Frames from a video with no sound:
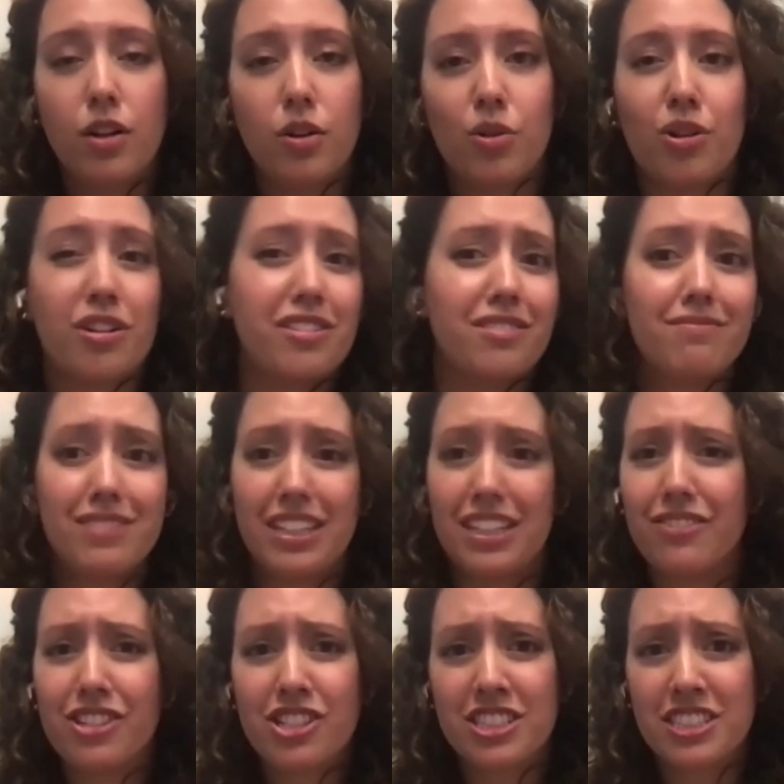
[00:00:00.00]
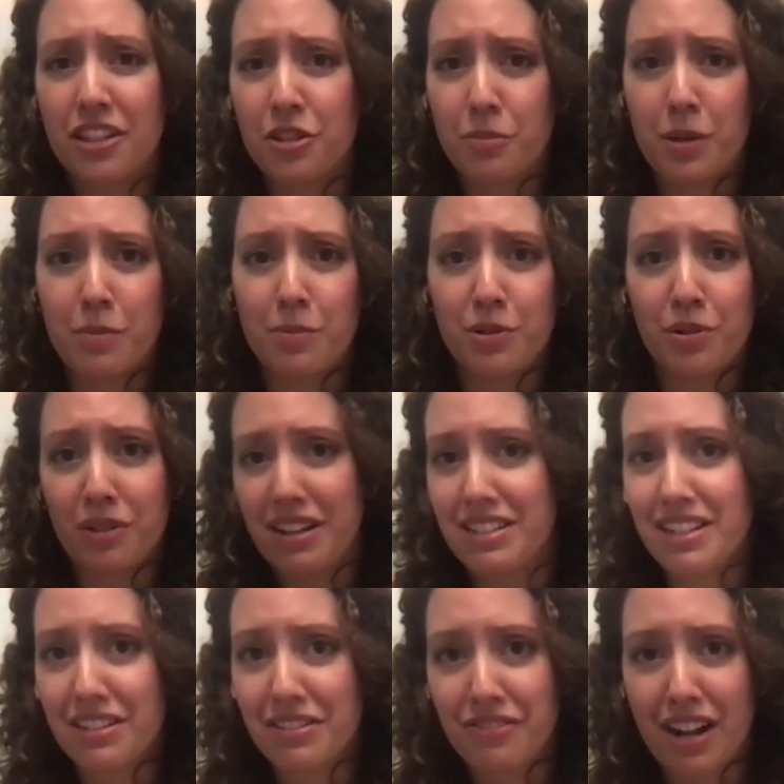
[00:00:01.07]
or even just other people who
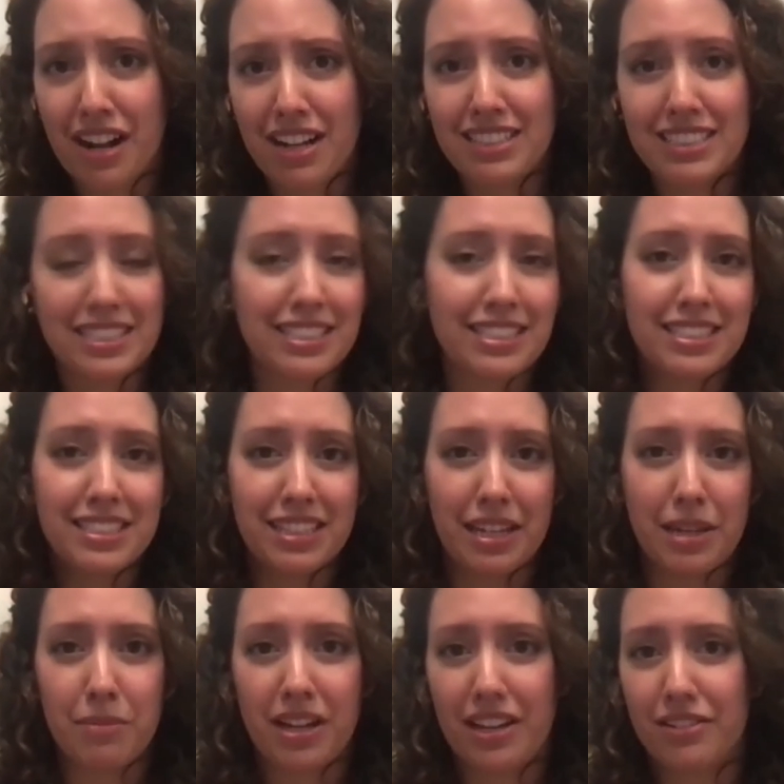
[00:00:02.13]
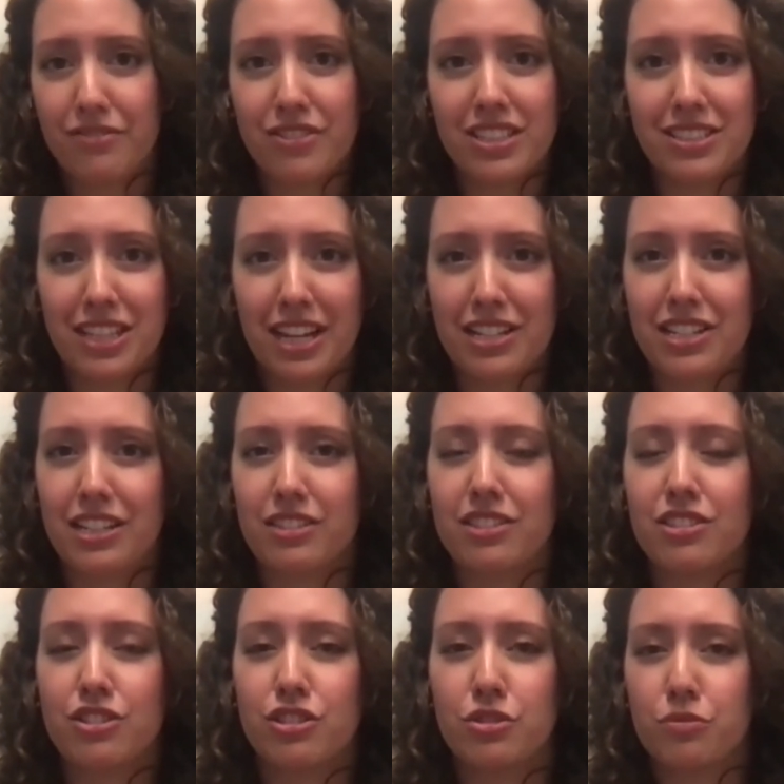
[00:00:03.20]
identify as this same kind of design
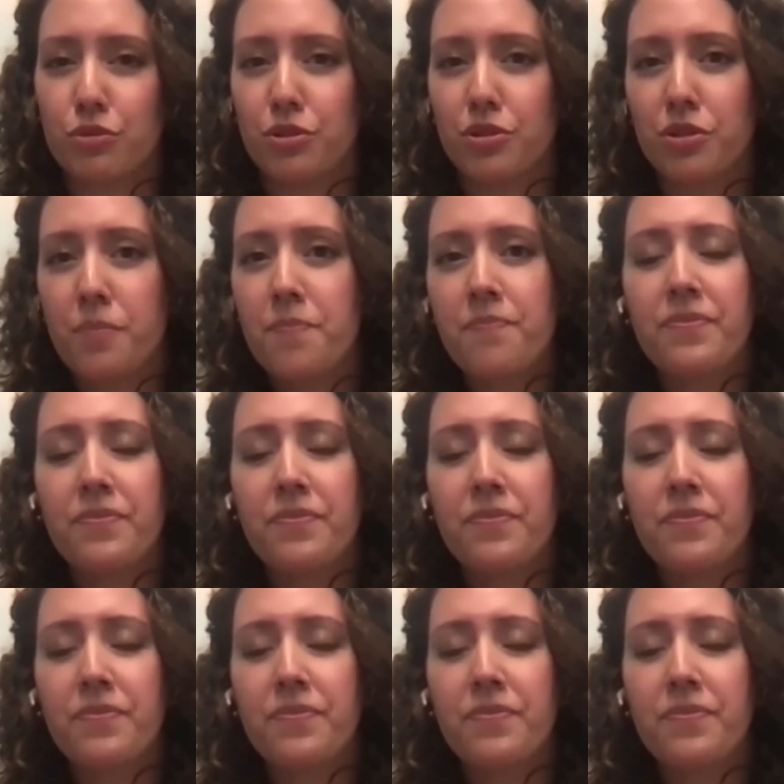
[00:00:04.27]
technologist role,